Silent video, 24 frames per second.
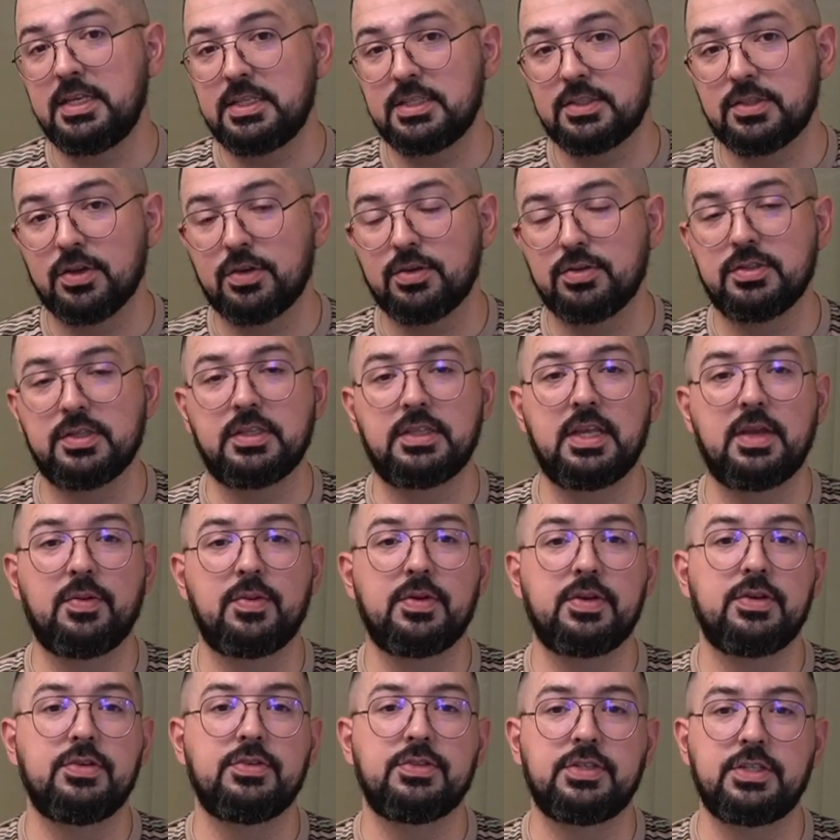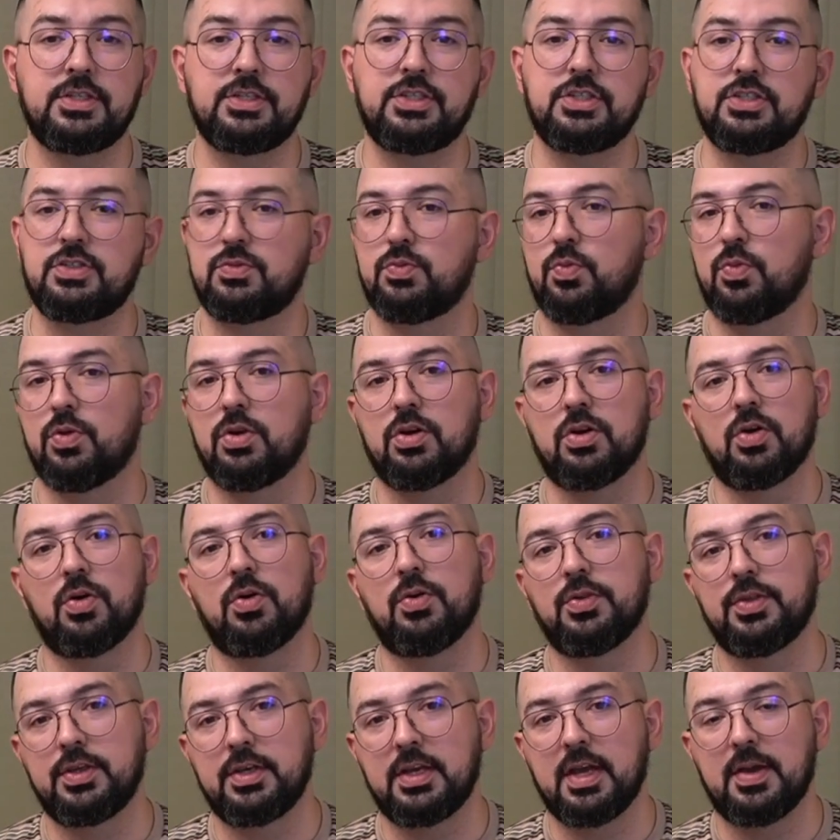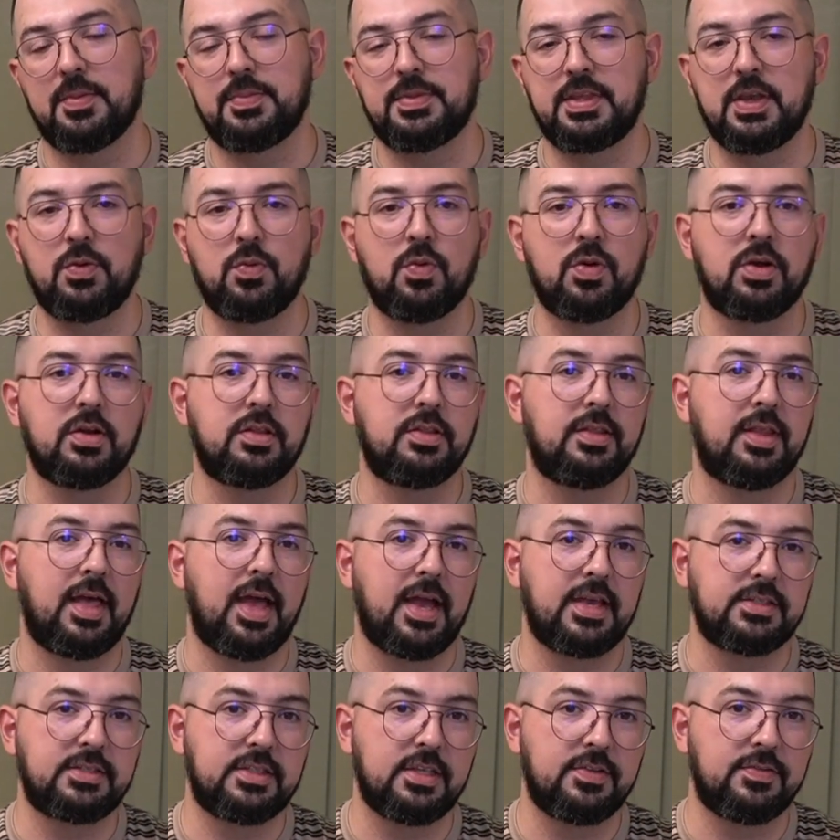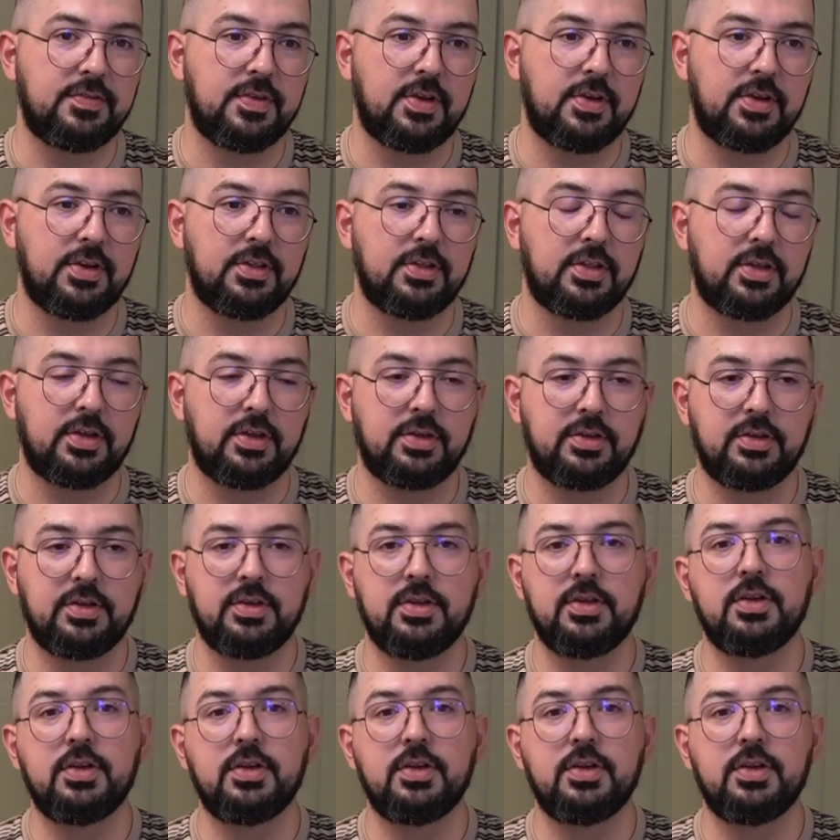stones that they were using just weren't holding up. They weren't lasting very long.